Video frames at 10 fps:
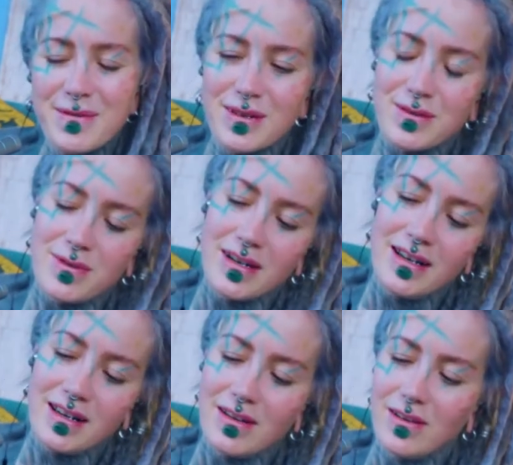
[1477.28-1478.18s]
was
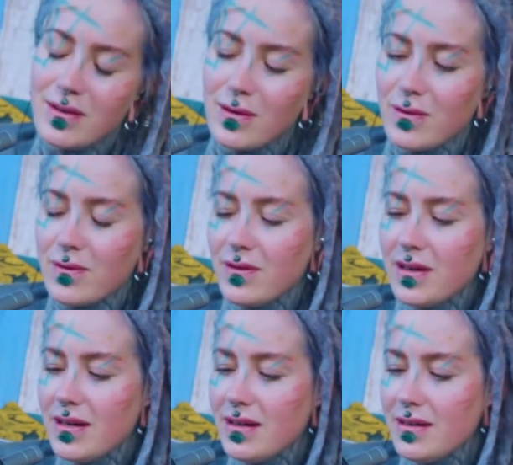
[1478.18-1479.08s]
reading a lot of
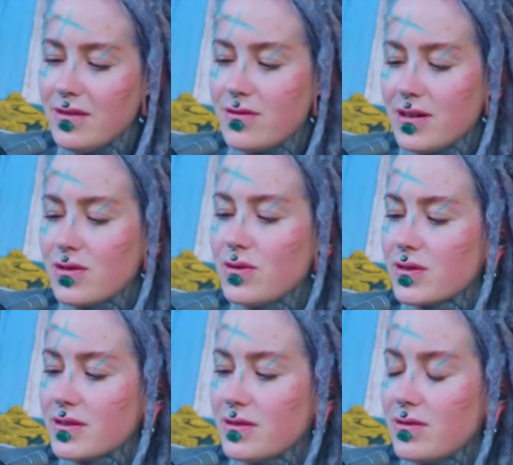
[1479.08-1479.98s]
different
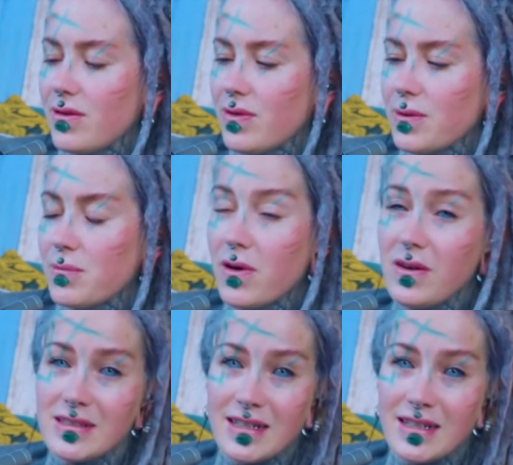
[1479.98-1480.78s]
cooks around the world,